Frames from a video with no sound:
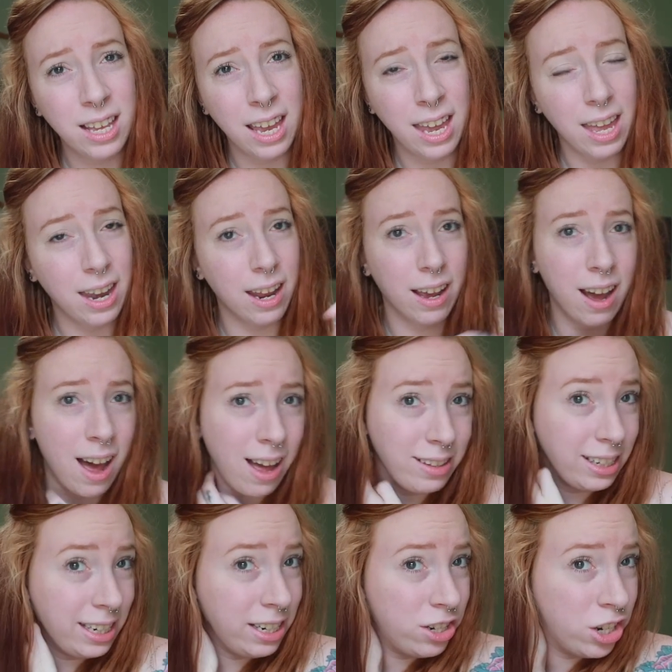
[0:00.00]
in
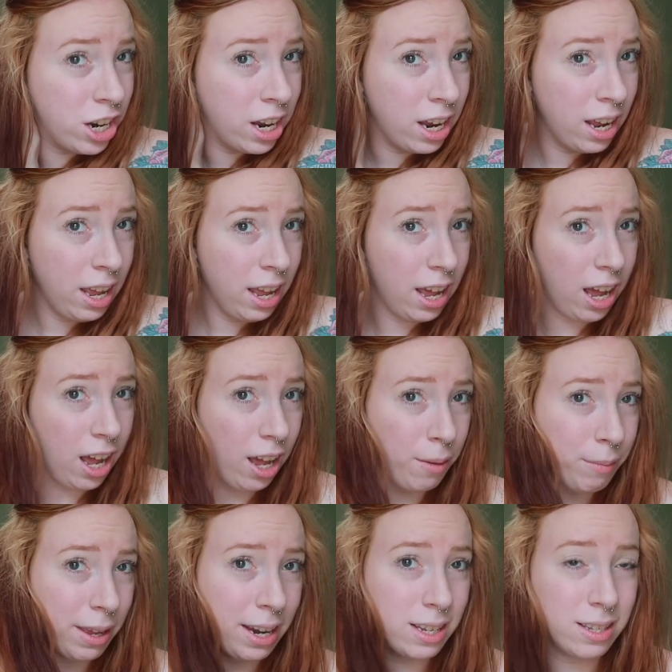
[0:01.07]
college.
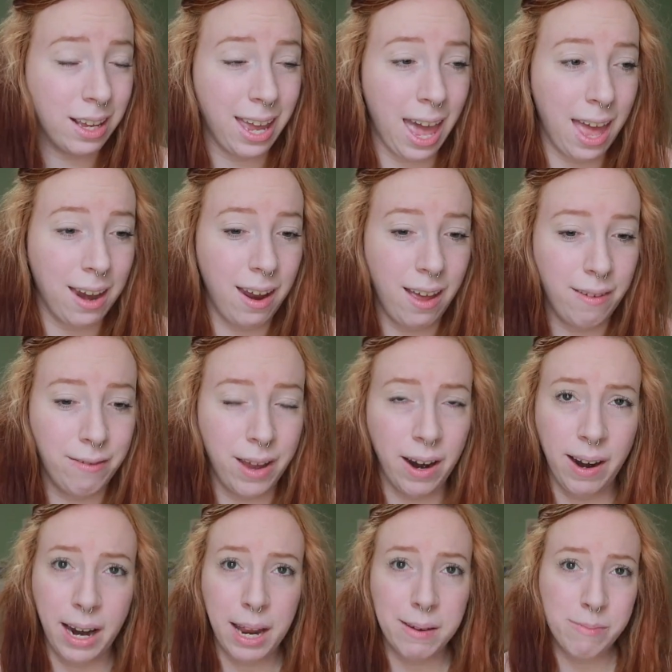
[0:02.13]
It is, again, a
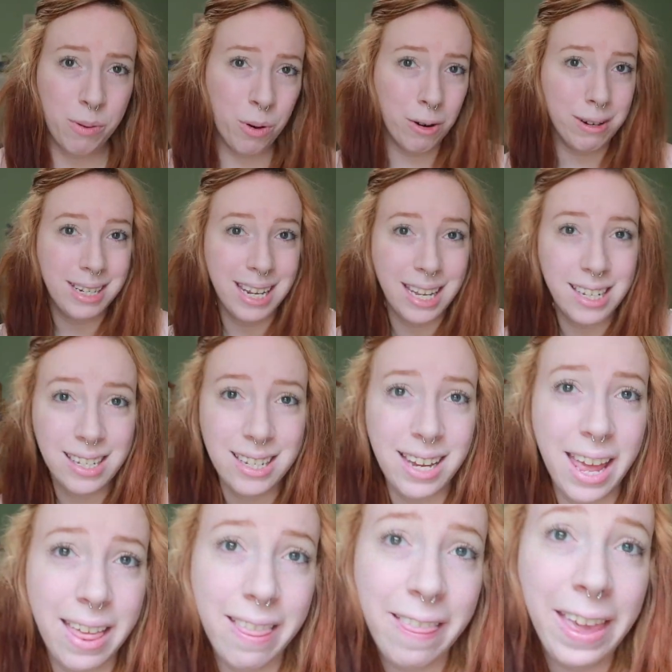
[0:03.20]
very
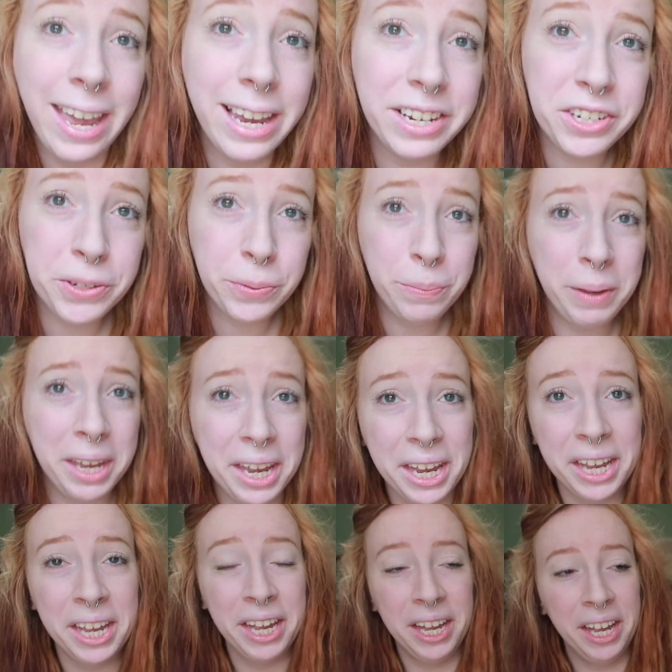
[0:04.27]
important thing to
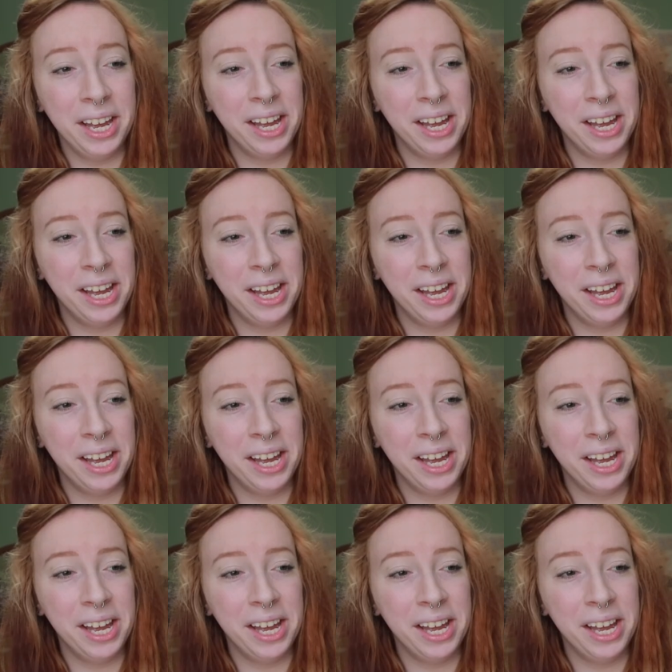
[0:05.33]
me.